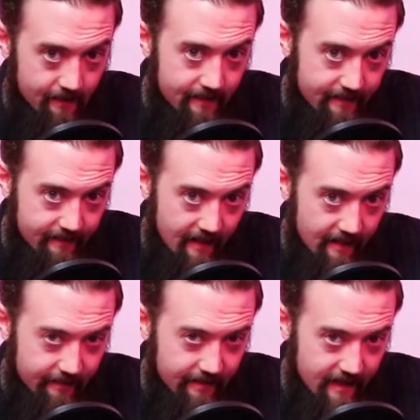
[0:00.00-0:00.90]
This
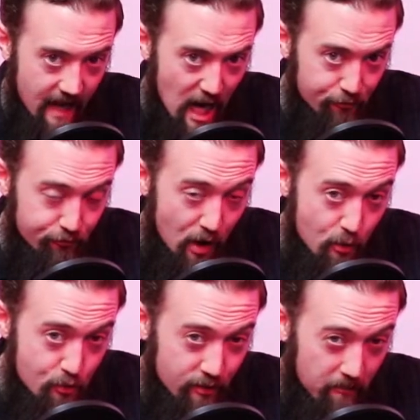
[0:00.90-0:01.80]
is the
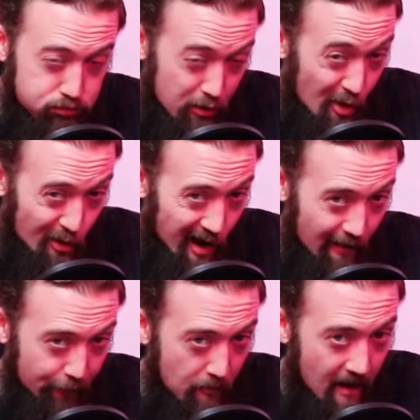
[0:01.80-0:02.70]
Rode
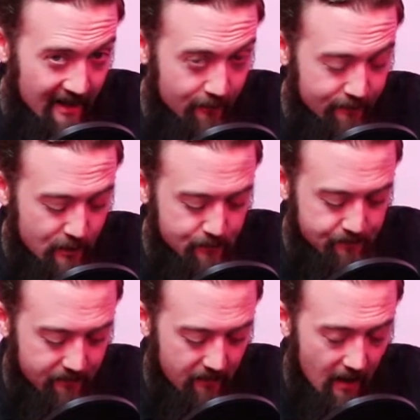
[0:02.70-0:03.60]
Procaster microphone,